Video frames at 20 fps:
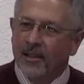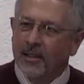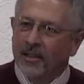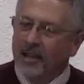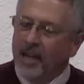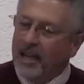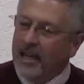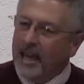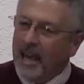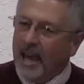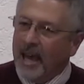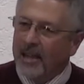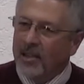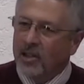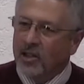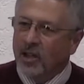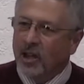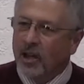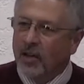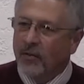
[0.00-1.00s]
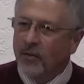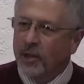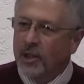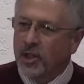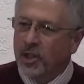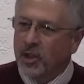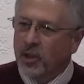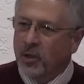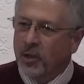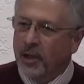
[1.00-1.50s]
they cast off
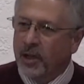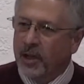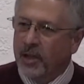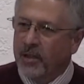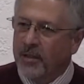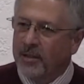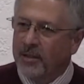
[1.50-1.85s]
restraint.